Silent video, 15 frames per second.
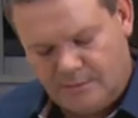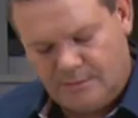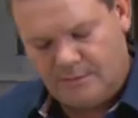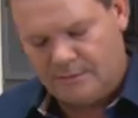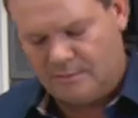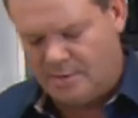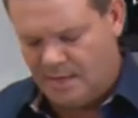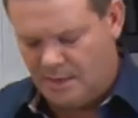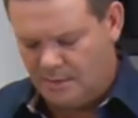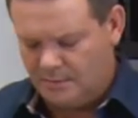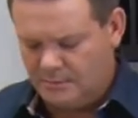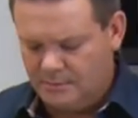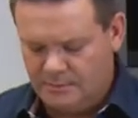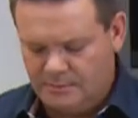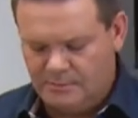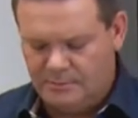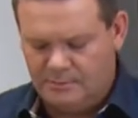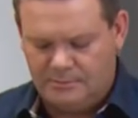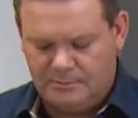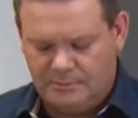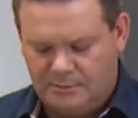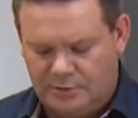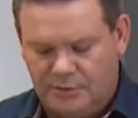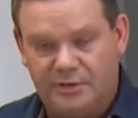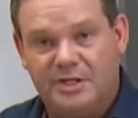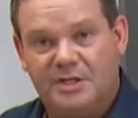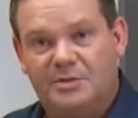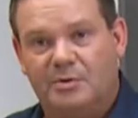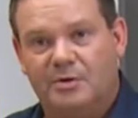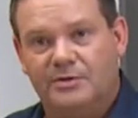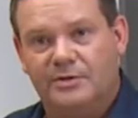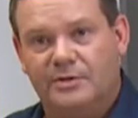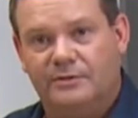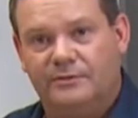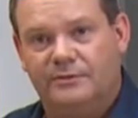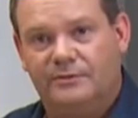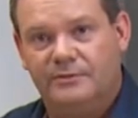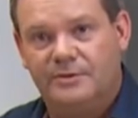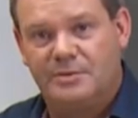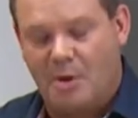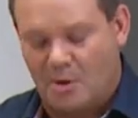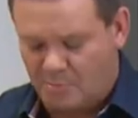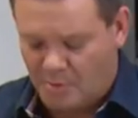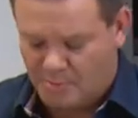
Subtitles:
Got about 2 teaspoons of smoked